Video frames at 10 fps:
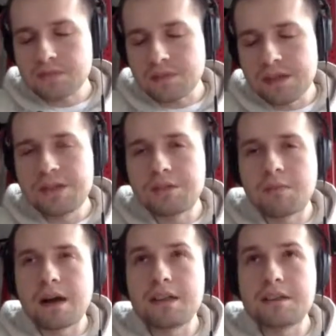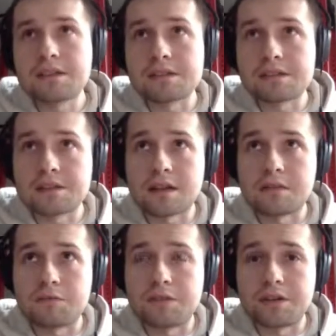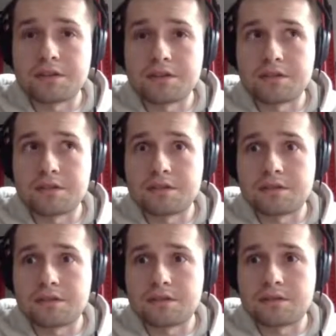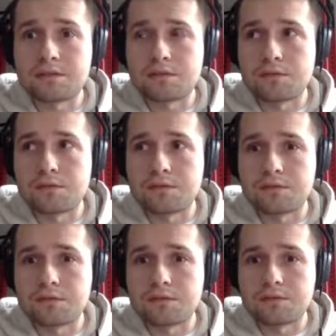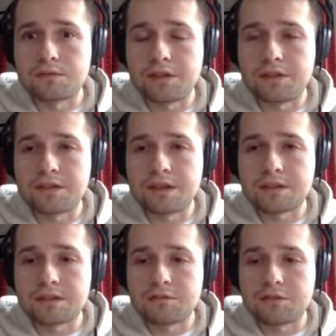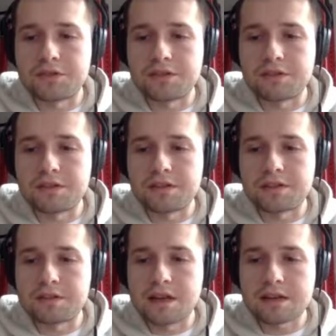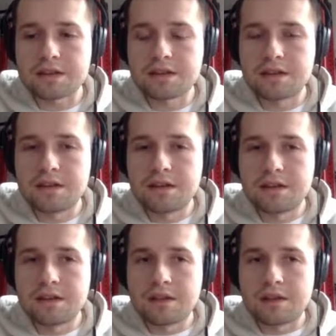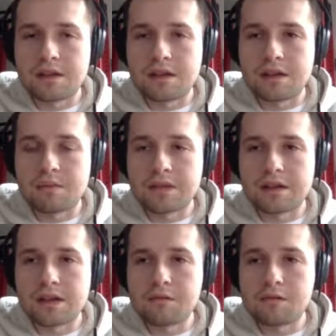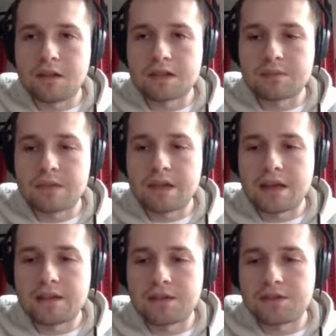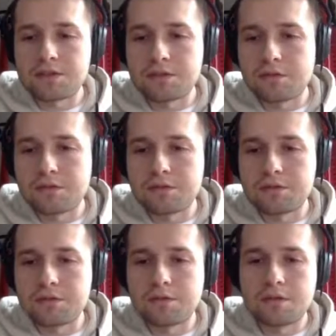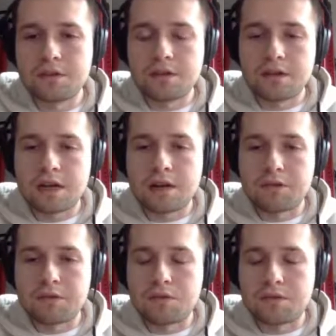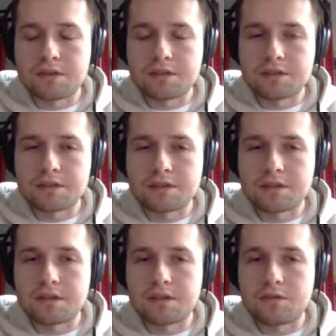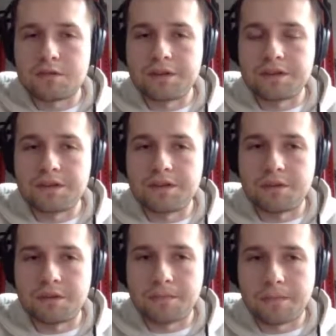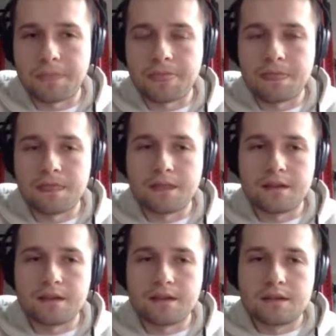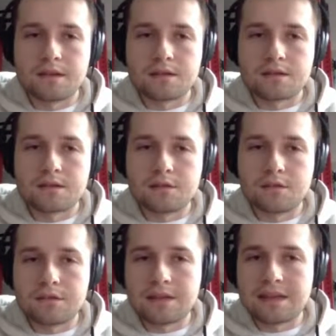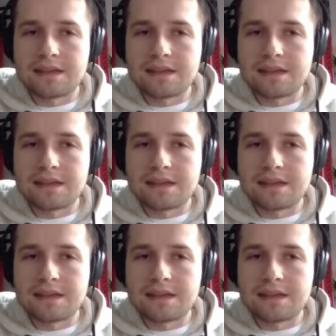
it might sound weird to, to, to hear that we generate DAGs, uh, but I will explain and show you how it works uh, during the demo. So the, the,